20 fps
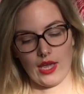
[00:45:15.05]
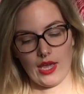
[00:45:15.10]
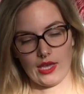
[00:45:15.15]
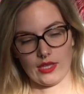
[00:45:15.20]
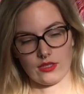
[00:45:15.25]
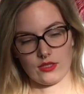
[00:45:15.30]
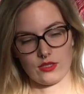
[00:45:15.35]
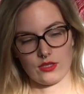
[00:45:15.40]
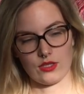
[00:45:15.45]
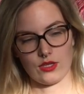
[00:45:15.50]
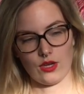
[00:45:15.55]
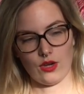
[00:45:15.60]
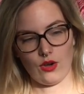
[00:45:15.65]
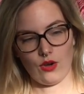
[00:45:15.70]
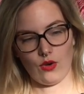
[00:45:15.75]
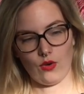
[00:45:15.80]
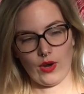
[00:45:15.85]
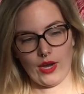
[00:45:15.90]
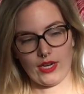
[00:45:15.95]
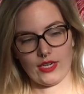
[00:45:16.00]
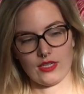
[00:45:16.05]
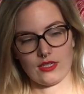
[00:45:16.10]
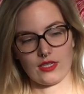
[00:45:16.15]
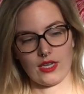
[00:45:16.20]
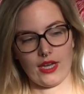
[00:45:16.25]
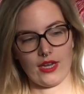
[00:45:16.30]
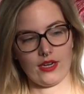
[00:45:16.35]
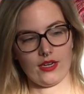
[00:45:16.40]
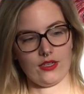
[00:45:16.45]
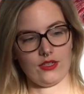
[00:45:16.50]
And so I
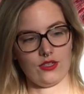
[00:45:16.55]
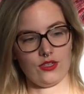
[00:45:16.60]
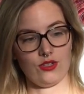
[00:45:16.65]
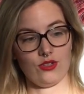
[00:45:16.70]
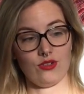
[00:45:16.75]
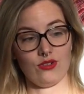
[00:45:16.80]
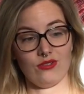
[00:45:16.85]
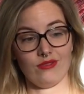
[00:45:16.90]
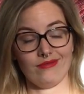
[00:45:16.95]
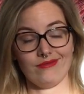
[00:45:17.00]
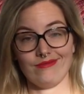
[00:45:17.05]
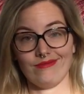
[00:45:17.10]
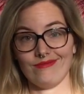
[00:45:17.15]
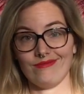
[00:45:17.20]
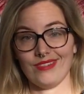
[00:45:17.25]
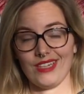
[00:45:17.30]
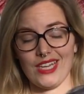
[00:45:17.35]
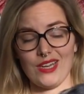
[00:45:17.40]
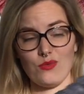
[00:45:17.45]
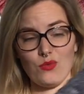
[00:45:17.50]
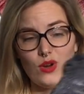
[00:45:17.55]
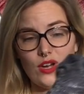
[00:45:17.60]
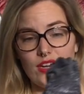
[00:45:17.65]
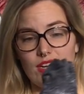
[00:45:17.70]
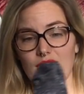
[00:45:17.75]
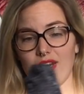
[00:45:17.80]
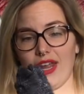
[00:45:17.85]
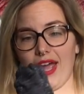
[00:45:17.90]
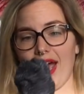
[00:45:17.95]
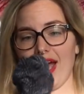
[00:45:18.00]
decided to knit
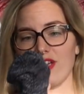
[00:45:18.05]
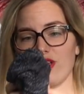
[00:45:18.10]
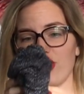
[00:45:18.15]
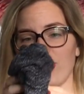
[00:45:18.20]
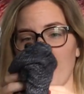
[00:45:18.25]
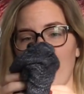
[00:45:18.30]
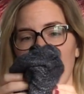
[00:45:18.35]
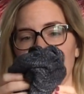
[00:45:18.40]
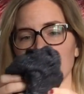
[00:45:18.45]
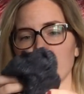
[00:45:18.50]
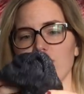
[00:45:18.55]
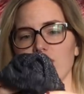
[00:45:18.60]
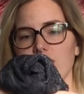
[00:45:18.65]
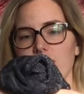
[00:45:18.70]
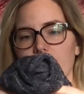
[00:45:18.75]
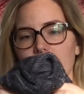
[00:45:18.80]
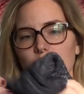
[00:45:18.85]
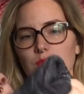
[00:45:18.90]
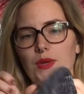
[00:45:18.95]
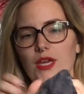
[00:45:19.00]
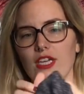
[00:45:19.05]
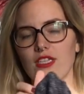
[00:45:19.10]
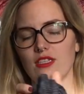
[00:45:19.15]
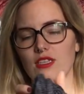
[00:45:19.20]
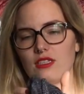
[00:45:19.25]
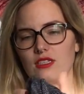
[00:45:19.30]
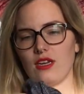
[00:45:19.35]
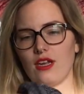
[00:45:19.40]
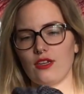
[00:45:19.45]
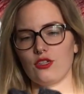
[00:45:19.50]
one in ash. And ash is nice because
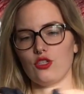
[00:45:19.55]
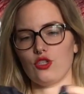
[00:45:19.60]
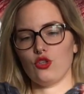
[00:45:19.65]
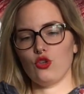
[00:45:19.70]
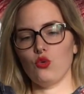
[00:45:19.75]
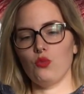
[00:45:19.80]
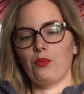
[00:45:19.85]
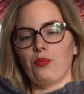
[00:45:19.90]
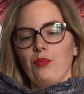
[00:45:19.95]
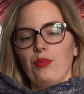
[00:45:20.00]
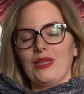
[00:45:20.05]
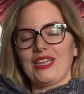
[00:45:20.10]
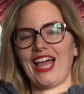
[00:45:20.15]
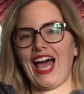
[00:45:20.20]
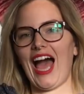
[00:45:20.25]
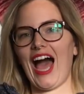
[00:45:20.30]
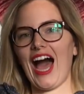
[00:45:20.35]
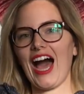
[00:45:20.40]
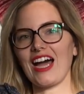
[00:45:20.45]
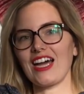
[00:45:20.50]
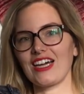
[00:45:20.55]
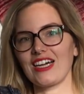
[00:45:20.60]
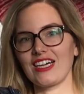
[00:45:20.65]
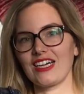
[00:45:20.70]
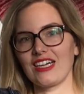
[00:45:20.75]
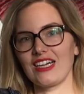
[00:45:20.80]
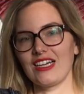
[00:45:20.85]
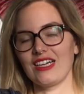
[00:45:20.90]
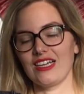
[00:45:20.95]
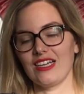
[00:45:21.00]
it's not too black
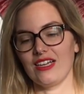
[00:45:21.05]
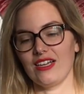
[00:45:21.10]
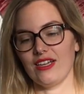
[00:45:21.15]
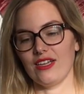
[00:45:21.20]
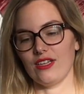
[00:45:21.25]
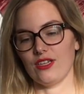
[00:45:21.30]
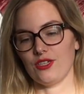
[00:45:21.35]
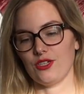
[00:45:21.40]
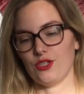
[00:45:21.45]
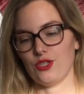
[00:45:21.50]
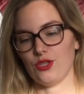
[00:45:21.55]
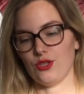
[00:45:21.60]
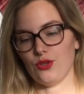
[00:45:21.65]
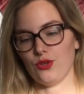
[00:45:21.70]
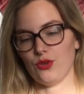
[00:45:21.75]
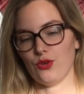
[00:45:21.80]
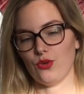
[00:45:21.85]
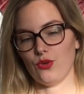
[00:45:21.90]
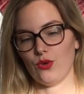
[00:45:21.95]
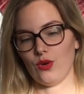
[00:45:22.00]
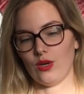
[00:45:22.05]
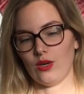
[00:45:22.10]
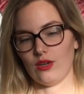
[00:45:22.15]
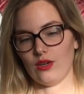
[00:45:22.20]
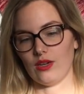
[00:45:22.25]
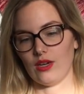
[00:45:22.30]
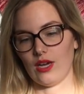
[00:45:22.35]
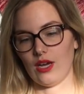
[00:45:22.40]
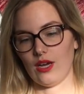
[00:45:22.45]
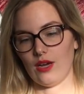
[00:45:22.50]
to
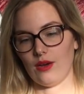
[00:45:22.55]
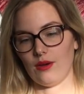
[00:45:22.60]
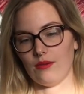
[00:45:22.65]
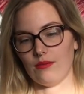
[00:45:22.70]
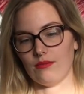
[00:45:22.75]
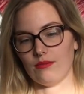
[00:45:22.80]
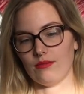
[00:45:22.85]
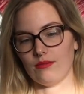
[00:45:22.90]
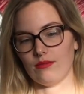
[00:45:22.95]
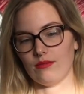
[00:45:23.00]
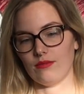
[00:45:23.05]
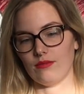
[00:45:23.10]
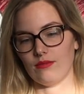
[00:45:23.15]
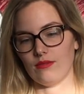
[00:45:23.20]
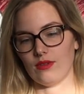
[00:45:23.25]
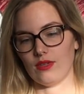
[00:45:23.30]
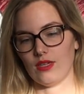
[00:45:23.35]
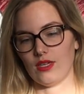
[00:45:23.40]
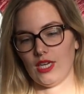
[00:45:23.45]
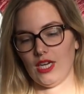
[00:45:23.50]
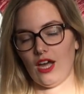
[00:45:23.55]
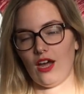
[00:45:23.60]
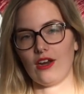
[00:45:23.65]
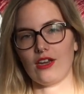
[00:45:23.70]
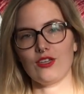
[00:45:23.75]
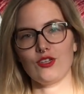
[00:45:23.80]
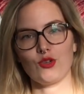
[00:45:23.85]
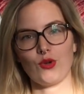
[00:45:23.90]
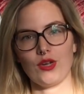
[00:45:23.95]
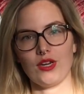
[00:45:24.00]

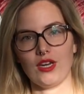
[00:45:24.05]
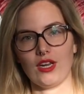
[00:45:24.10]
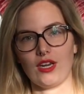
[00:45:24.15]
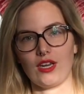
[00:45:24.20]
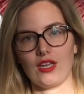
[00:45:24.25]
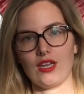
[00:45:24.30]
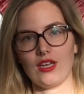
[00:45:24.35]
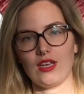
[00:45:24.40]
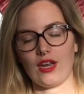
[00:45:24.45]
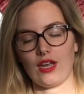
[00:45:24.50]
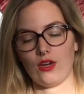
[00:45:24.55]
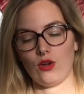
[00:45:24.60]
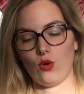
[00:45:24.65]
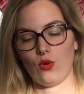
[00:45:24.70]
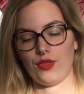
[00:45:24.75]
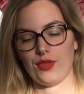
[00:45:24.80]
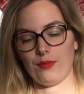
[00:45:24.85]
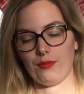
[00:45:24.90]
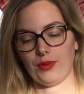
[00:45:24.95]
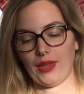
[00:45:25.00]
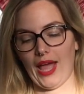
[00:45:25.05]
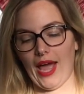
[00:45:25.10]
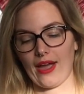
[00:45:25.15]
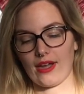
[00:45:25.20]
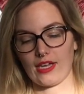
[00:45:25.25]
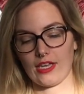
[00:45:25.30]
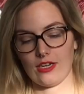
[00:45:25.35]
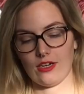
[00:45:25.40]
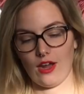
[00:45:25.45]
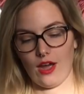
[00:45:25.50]
not enjoy knitting it. I know that
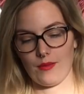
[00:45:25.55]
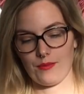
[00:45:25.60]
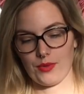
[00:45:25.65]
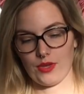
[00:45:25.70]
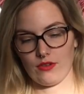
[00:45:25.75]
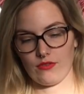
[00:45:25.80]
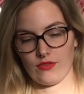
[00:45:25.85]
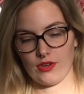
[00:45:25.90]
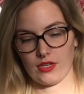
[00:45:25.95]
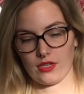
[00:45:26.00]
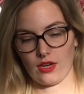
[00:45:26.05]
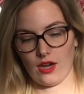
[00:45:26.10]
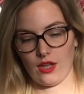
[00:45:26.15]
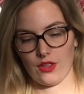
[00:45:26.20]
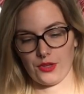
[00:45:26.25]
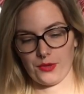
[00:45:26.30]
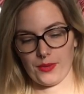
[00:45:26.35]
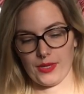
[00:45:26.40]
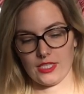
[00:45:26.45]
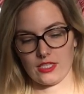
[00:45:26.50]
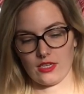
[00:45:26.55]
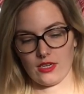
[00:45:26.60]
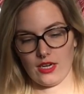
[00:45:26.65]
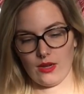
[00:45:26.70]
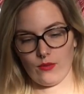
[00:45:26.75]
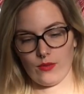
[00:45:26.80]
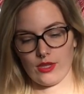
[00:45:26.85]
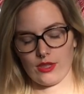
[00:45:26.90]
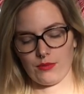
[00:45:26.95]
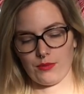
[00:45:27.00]
black cannot be a fun colorway to
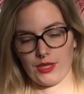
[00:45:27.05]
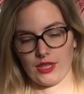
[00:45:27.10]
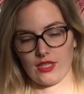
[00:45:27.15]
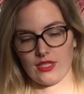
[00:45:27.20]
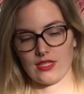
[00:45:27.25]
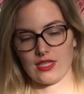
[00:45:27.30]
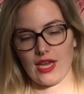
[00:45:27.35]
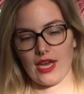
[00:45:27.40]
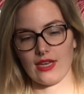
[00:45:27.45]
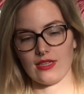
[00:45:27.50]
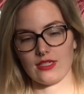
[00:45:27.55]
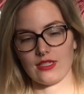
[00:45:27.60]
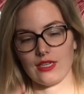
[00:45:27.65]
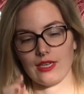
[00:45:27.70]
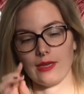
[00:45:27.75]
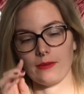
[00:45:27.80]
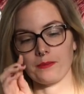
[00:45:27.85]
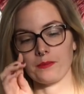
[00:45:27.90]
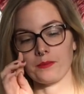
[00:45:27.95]
knit with, but this has